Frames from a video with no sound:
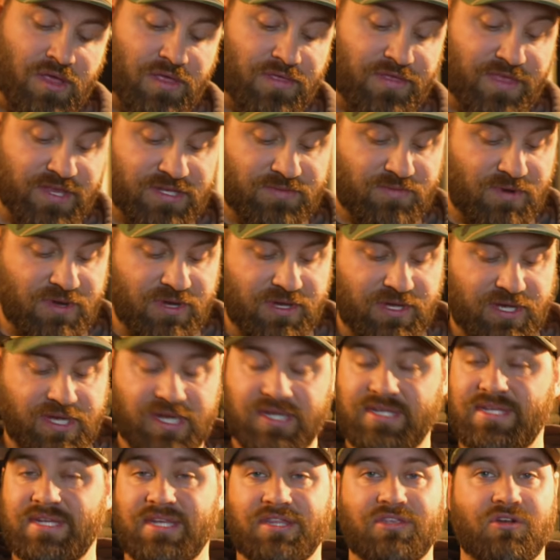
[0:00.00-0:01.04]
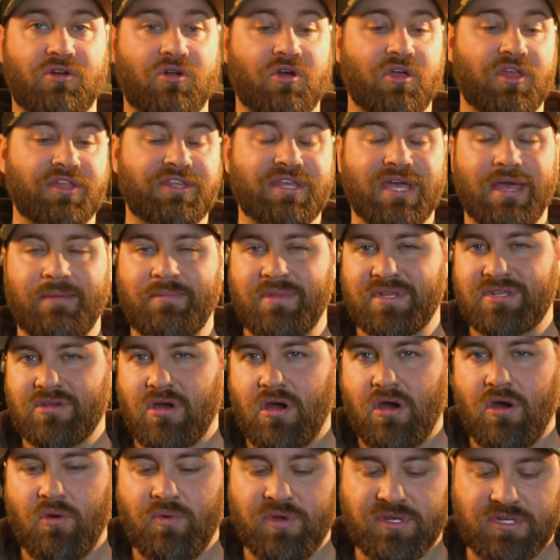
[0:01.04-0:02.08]
This one can sit there all the time. It's
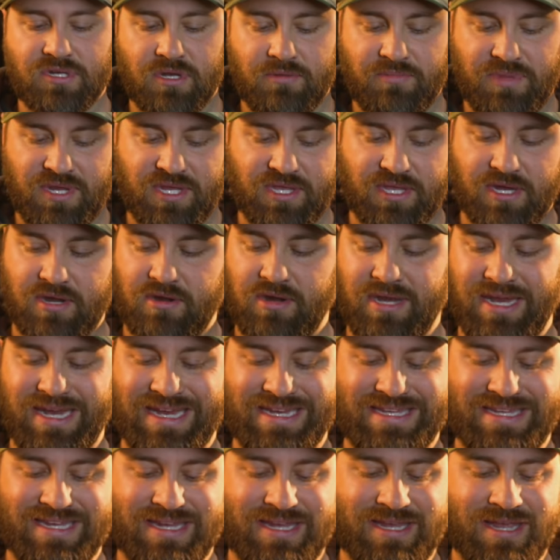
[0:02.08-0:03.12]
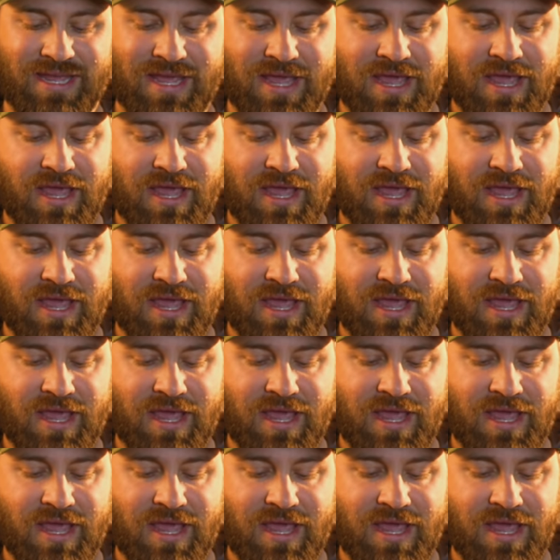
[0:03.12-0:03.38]
always going to be there, easy.